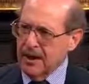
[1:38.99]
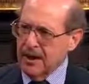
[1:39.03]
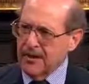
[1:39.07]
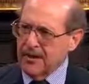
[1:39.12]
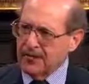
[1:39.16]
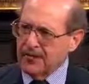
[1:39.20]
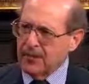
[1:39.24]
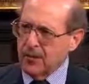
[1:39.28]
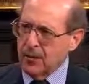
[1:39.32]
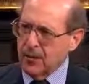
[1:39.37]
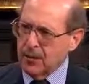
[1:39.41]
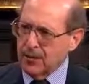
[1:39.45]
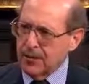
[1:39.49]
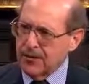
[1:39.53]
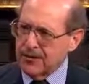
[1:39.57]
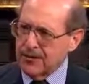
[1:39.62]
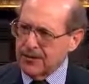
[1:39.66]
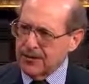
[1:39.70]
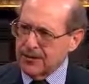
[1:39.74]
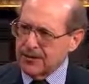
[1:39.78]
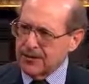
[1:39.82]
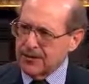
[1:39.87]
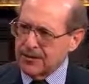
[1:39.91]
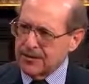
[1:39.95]
and the four
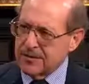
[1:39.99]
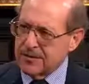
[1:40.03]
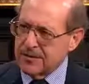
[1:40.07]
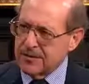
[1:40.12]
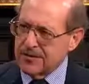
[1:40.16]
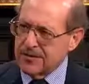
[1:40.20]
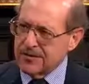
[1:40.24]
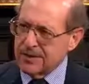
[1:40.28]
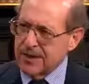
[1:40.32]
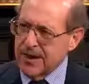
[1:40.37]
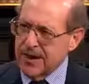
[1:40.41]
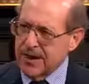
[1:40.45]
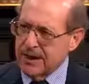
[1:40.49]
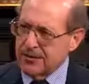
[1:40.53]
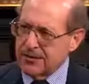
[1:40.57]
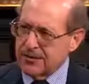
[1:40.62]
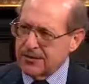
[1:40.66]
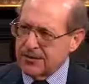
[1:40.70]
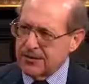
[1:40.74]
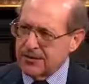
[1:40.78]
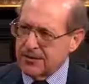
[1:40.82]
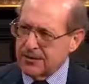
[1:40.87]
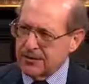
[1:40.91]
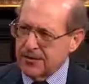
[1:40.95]
rivers, the
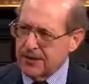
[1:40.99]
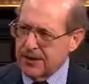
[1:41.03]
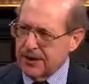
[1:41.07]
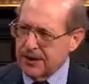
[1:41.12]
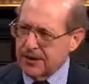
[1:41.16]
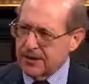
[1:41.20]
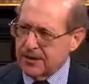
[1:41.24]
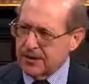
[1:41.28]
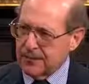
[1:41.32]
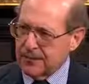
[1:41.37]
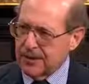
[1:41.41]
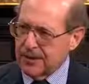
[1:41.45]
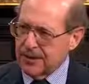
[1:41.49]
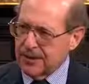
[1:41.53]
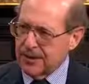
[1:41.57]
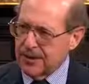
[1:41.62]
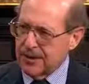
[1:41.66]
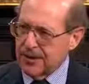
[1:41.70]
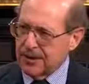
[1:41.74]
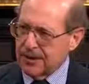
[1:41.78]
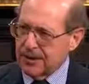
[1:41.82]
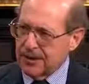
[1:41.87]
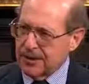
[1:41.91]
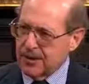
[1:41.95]
Tigris, the Euphrates, the
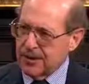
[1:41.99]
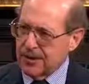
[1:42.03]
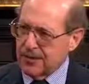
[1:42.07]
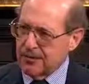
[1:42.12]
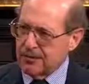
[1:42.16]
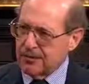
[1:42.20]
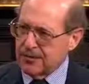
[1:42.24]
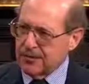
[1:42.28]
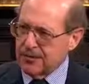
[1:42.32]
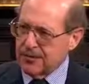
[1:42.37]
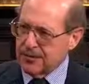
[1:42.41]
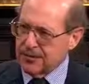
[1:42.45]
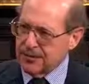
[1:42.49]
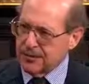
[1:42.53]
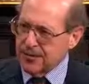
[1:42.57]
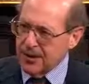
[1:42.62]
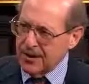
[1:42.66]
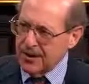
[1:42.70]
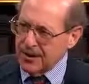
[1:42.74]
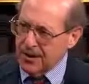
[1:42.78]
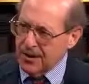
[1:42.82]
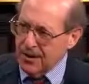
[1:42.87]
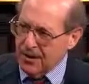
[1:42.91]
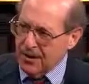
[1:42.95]
Pishon, Dishon rivers,